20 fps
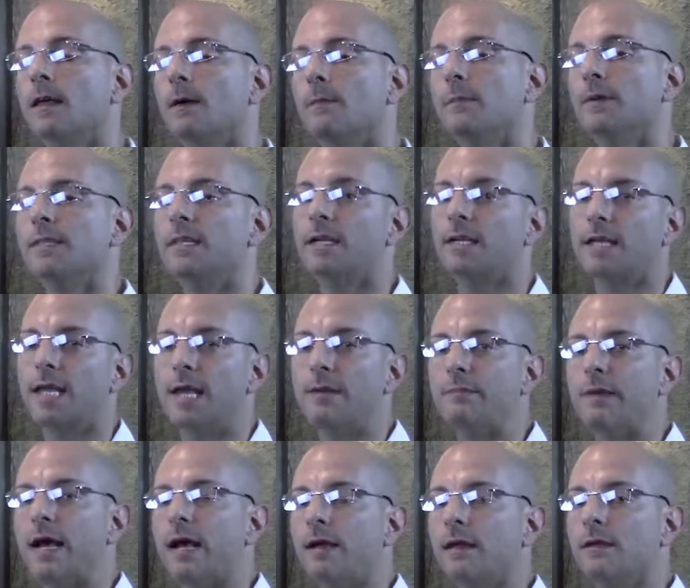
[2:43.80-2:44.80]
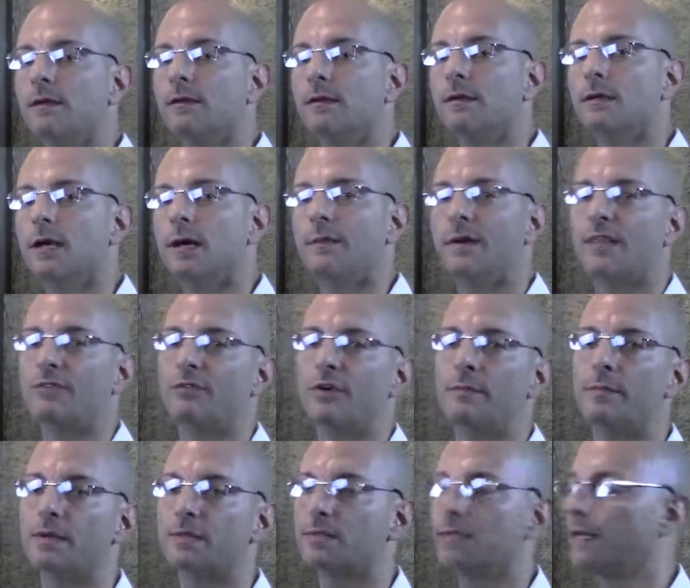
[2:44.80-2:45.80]
but then it came back about 3
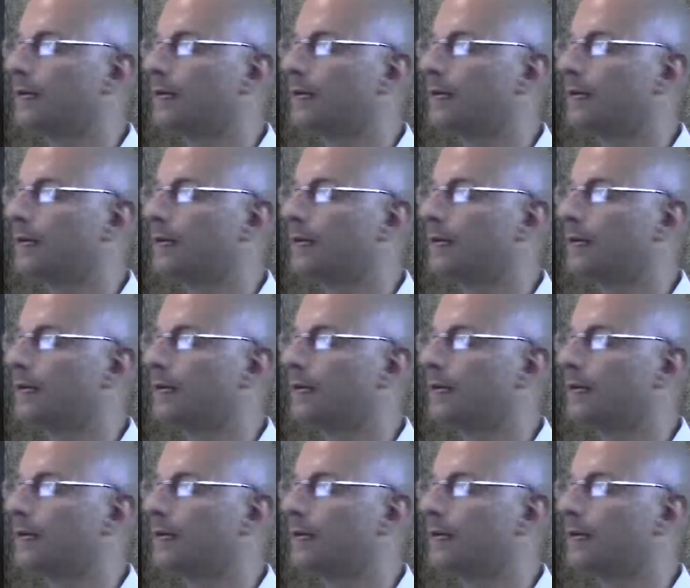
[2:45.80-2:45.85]
months